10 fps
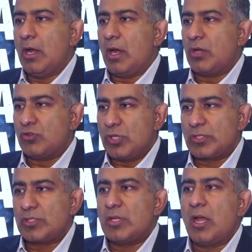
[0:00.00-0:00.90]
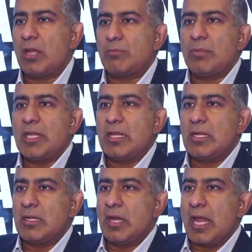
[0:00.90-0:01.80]
are just not
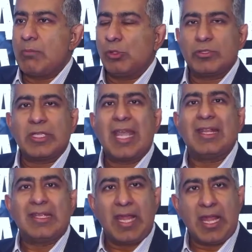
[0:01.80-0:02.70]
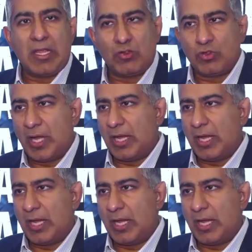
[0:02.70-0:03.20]
being able to get engaged